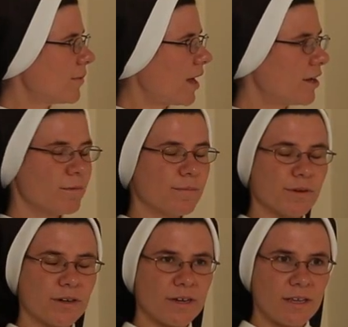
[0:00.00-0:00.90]
I
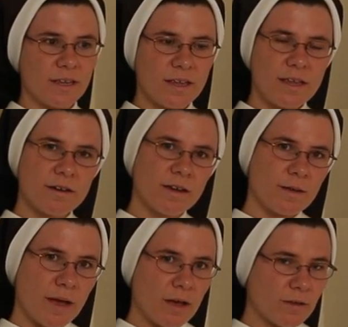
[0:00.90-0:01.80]
remember hearing
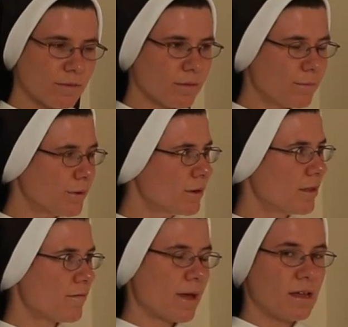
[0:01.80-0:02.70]
about the birth
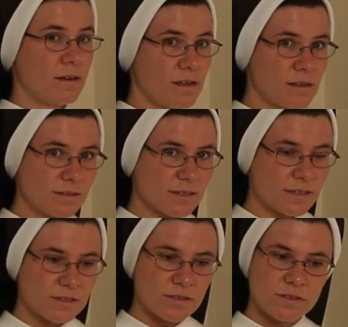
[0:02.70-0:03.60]
of my niece, and
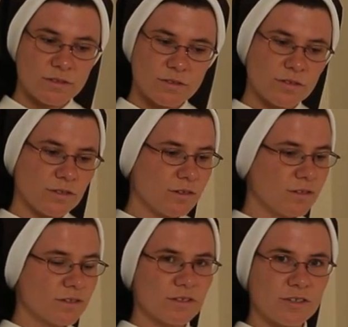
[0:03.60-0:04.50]
as soon
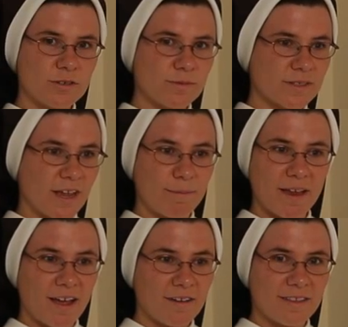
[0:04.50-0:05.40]
as she was
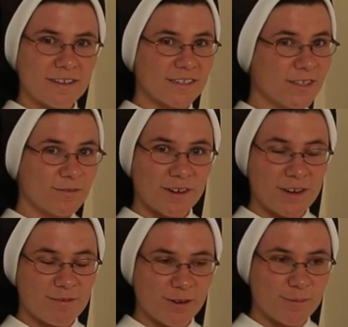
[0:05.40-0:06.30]
coming out in the
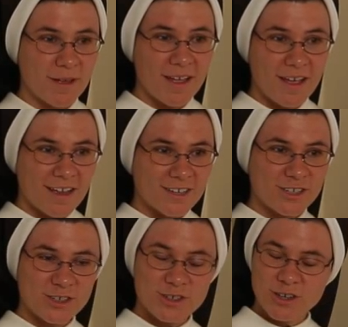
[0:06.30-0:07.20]
delivery room,
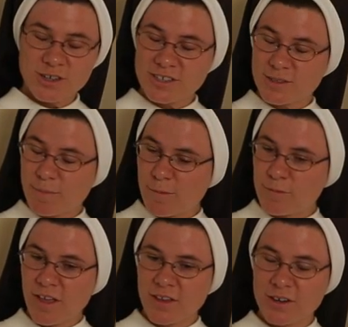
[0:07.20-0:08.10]
she turned to my
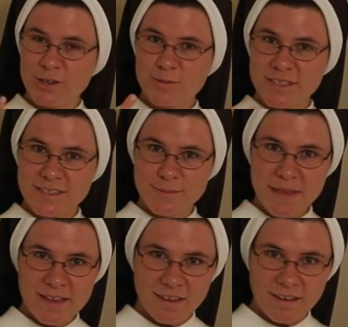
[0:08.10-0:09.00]
brother who was
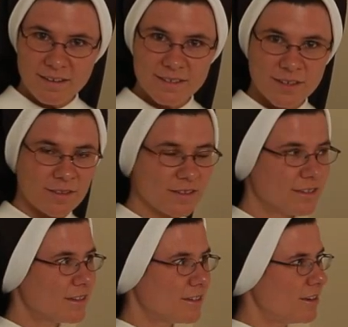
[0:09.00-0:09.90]
speaking, so that
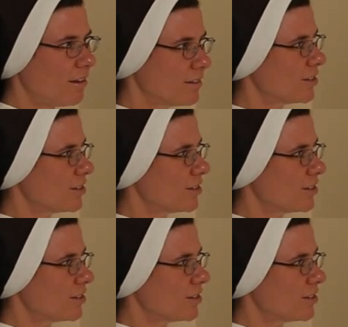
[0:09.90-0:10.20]
the young